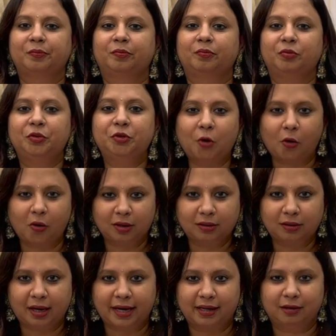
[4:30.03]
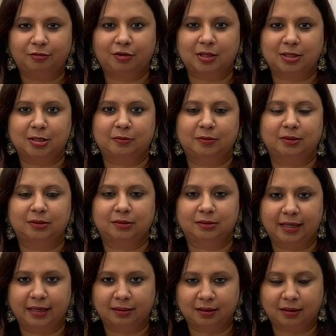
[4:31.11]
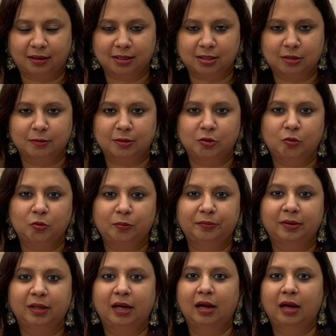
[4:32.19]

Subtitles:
your kind of customers, like the customers whom